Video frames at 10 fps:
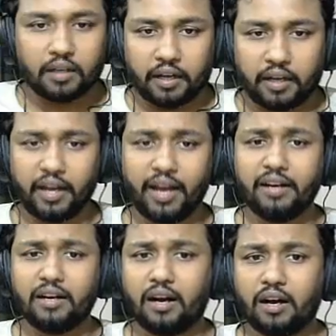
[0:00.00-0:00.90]
Here
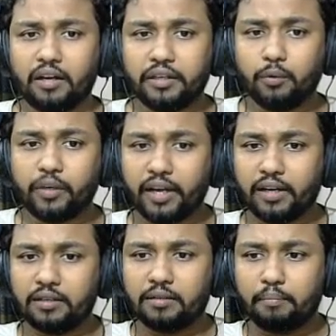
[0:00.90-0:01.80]
you
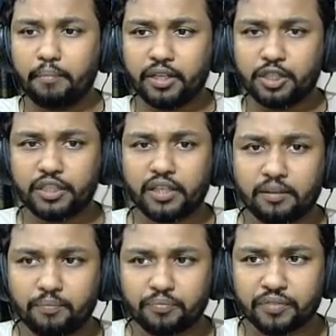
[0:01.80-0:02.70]
can mention
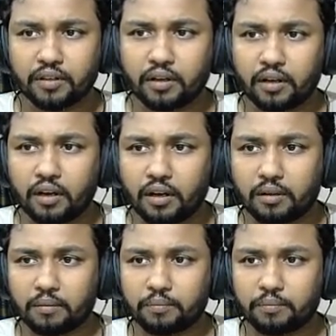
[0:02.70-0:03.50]
uh,